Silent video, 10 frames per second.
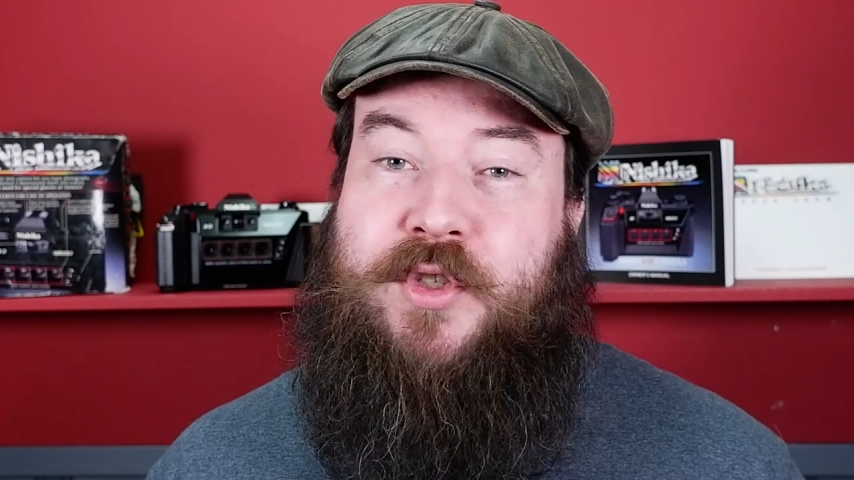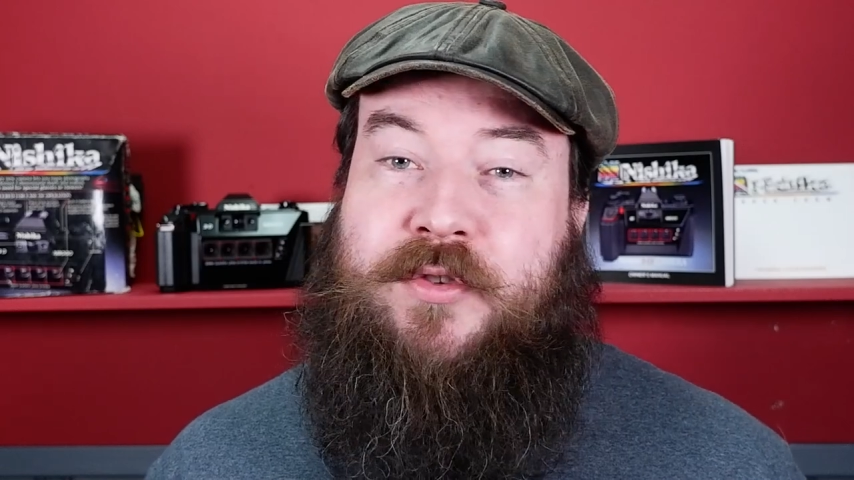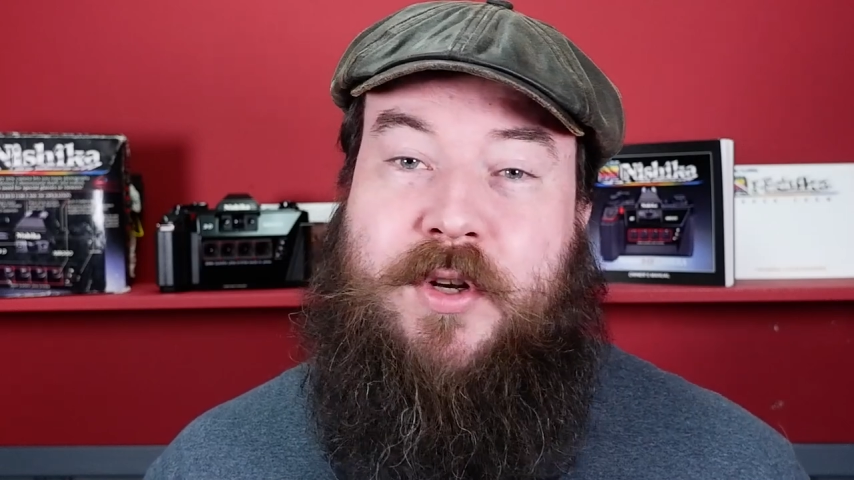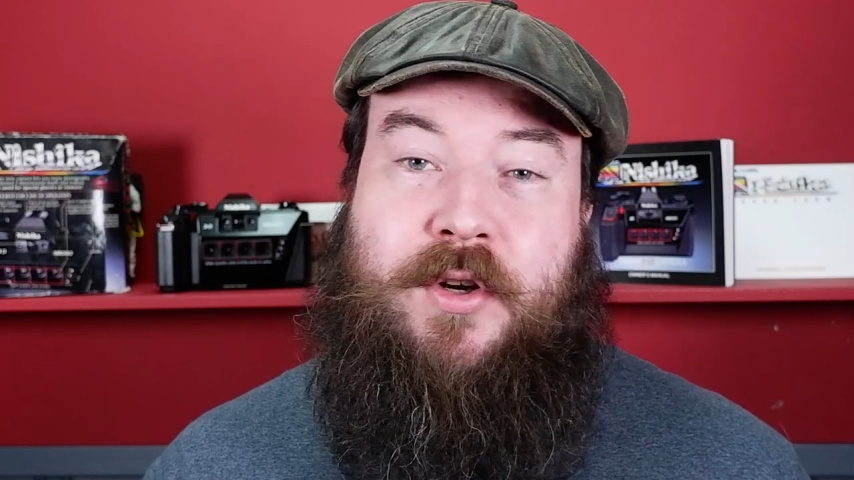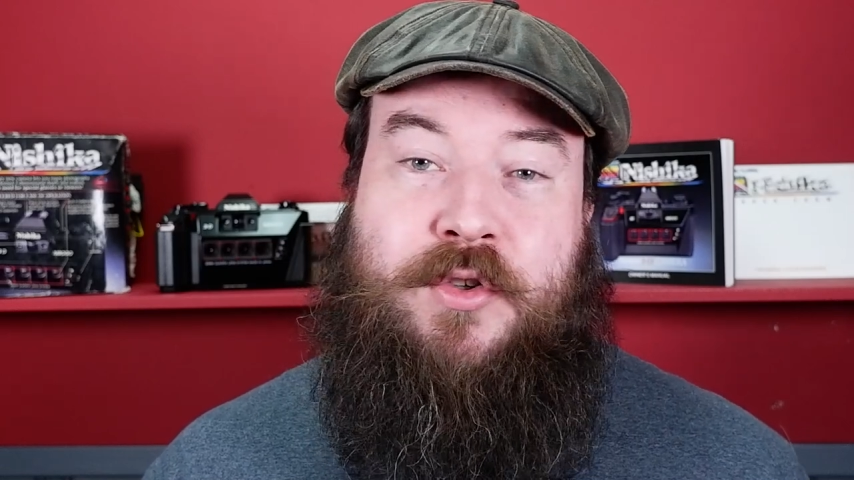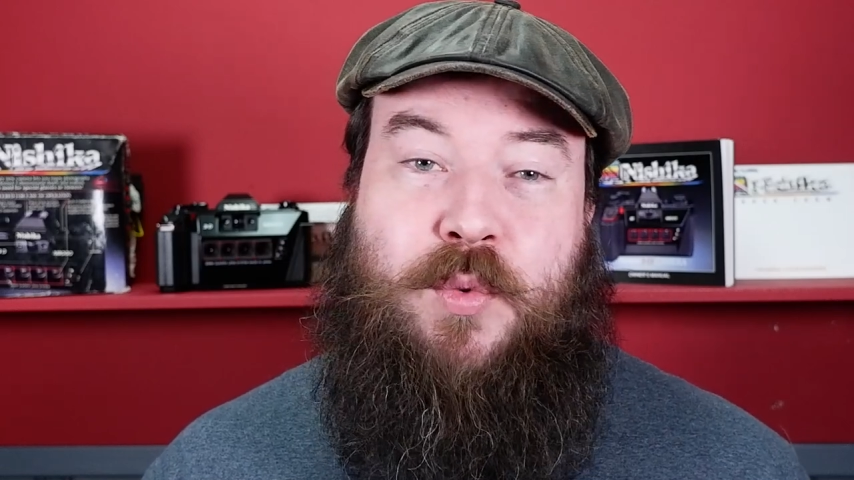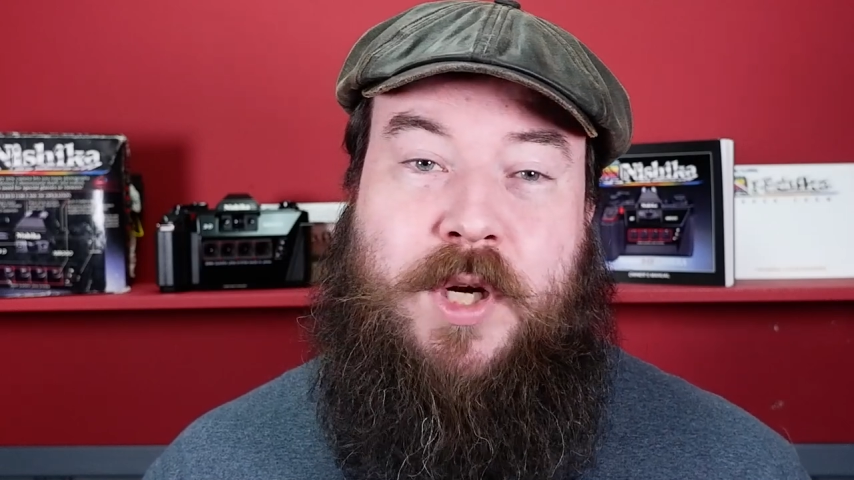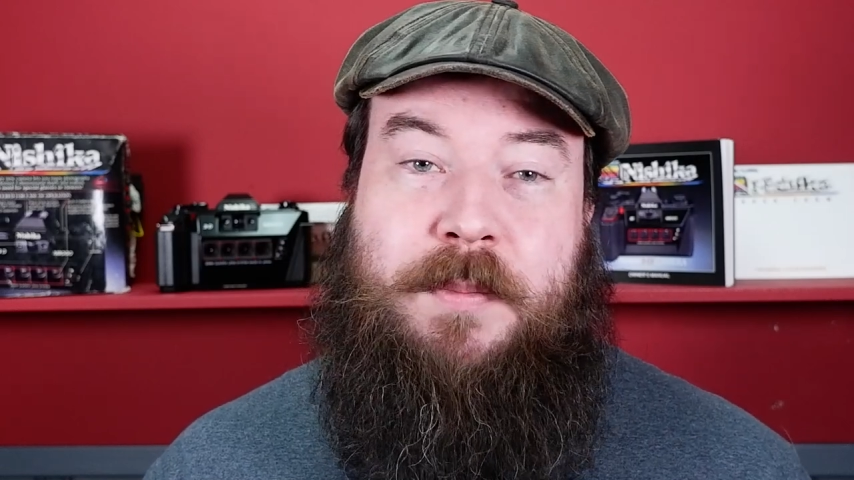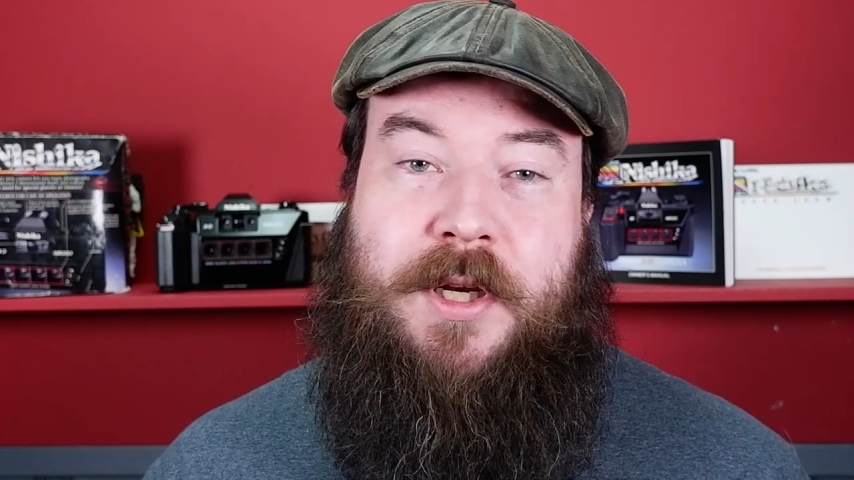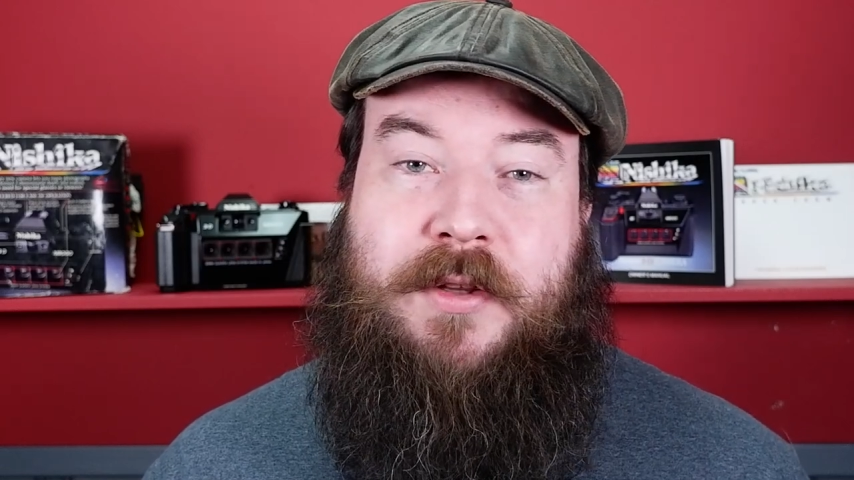just under
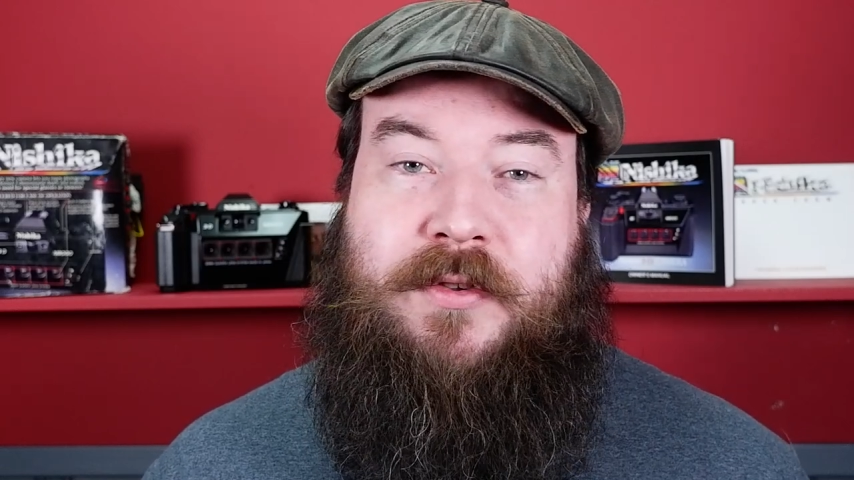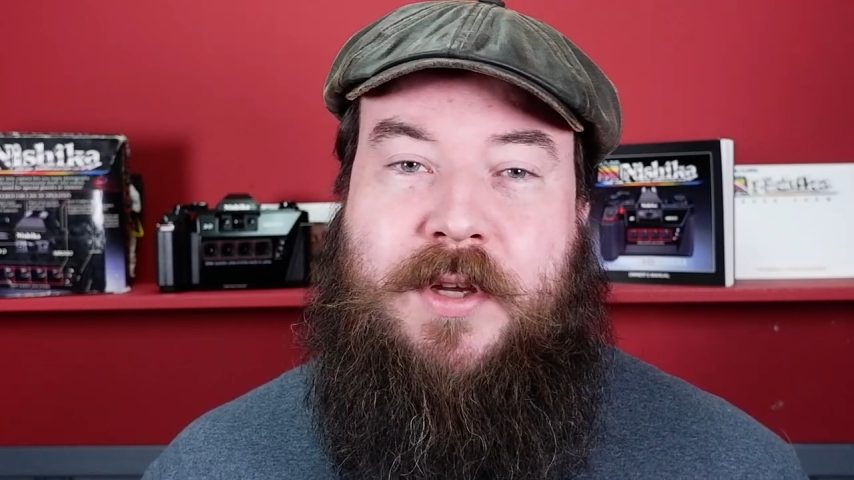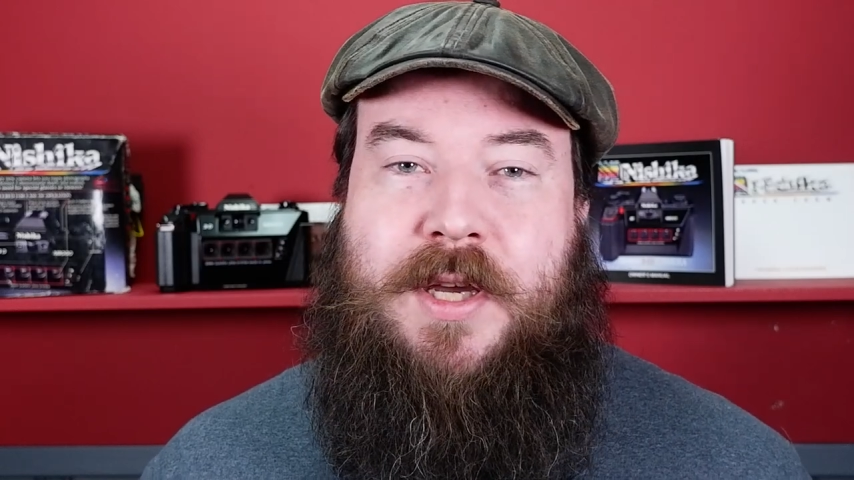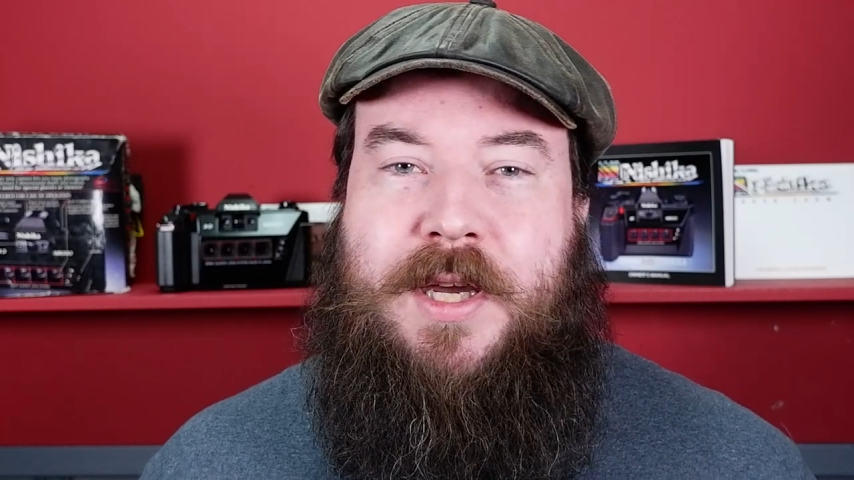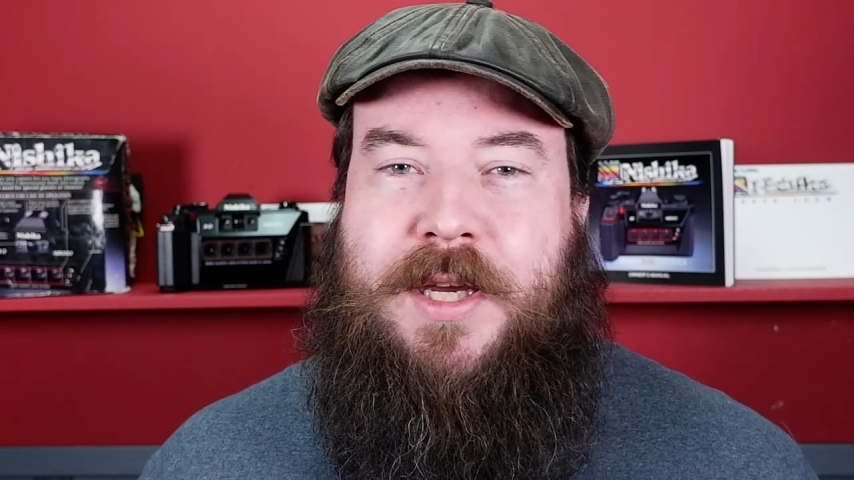20 minutes